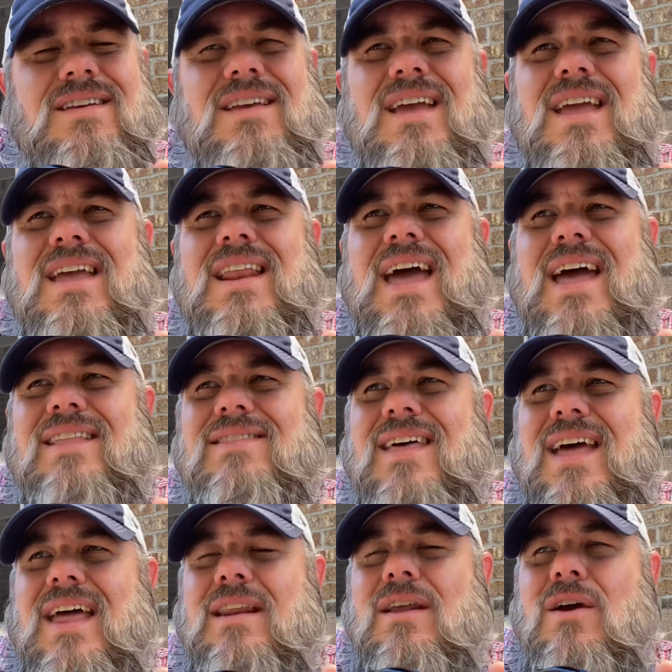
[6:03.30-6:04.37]
it had
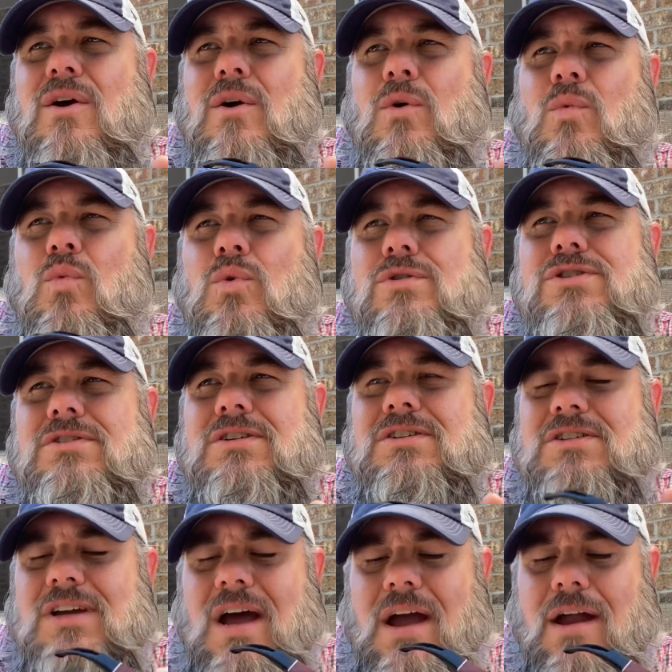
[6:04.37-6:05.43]
that
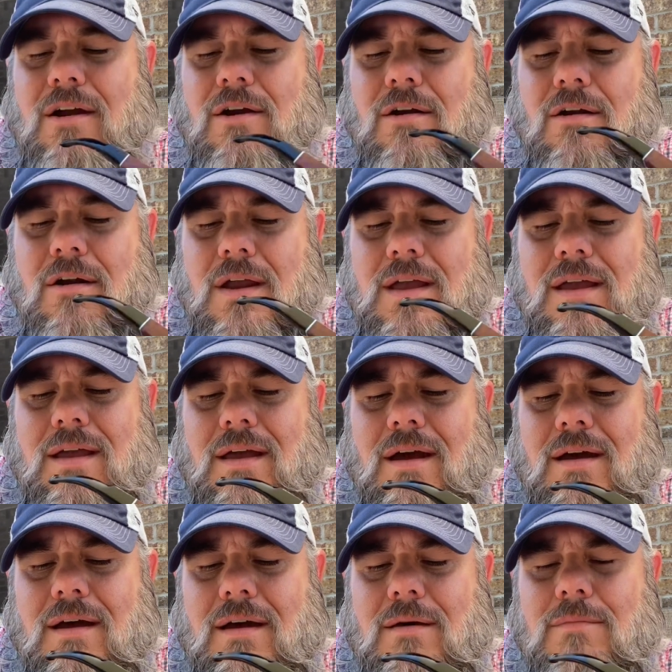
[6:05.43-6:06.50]
Worcestershire
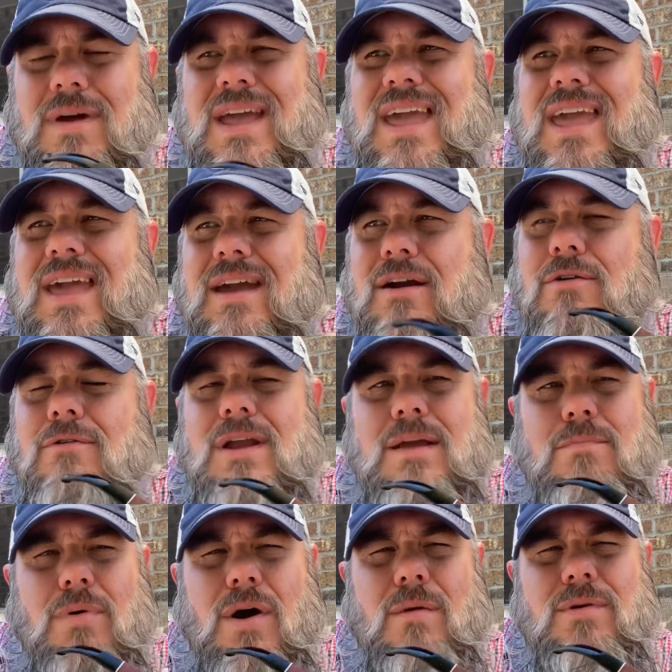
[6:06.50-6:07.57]
hickory
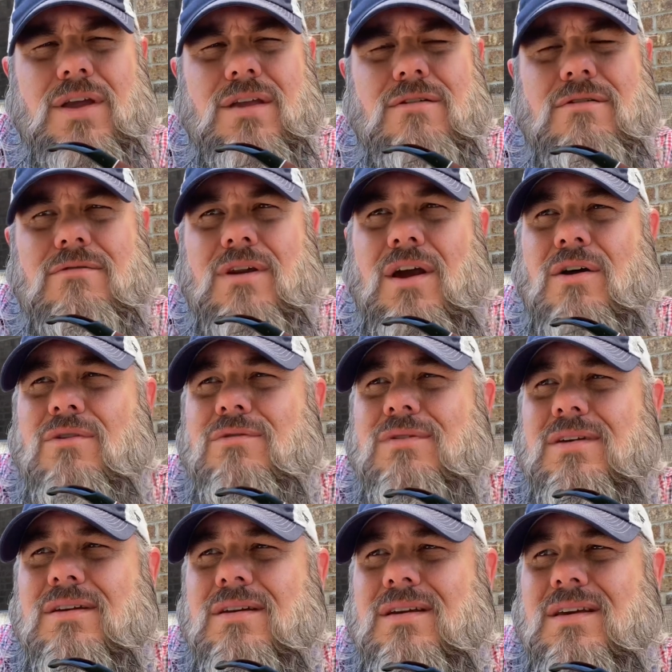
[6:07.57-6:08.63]
barbecue
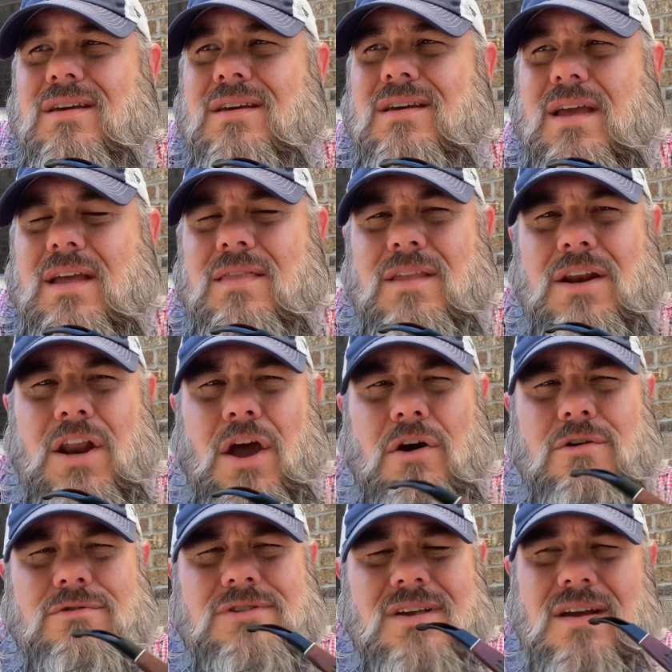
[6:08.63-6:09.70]
note in the
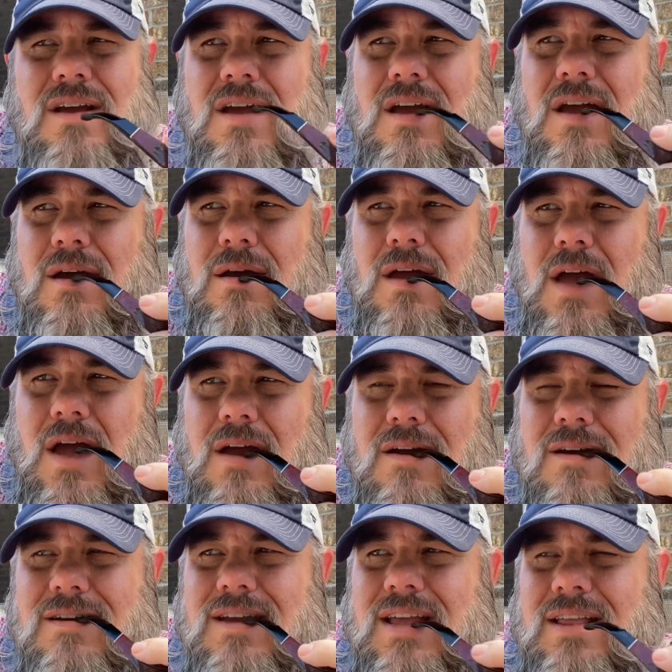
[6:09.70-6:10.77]
nose,
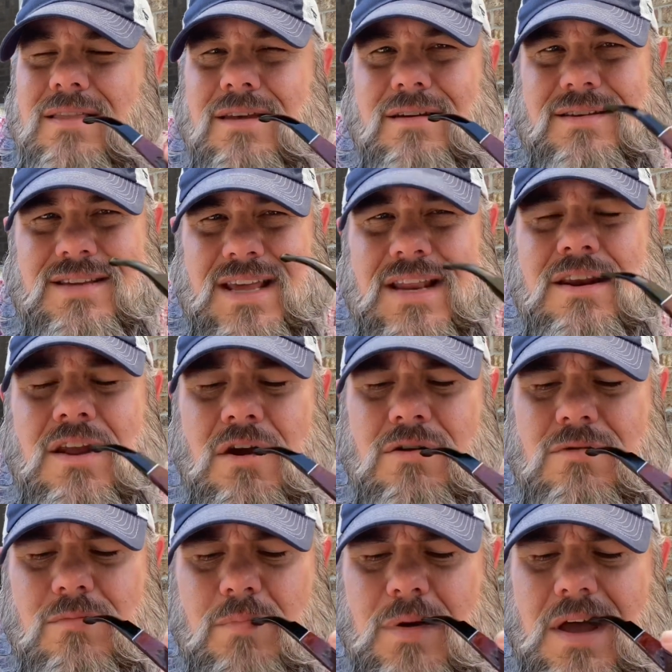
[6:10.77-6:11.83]
in the tin
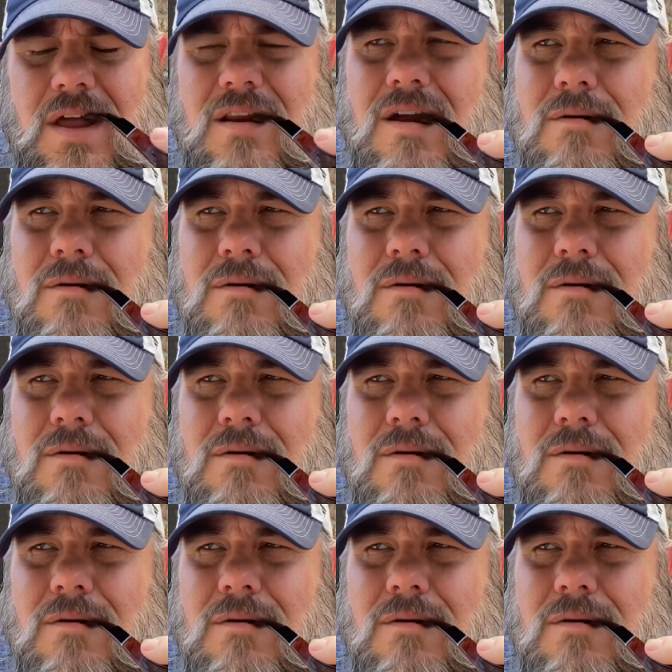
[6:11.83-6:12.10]
note, but